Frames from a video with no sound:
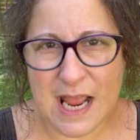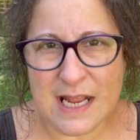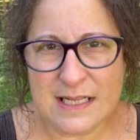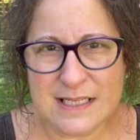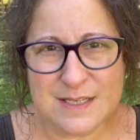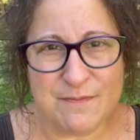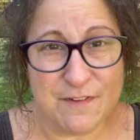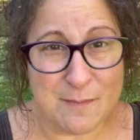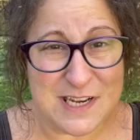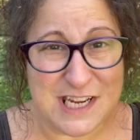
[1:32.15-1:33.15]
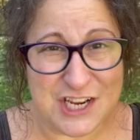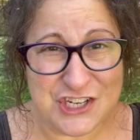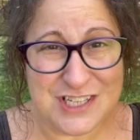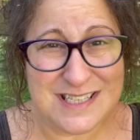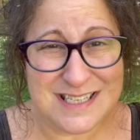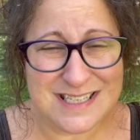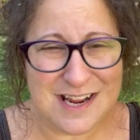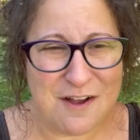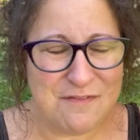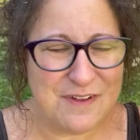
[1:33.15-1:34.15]
and some fermentation
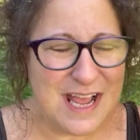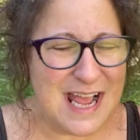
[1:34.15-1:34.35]
stuff.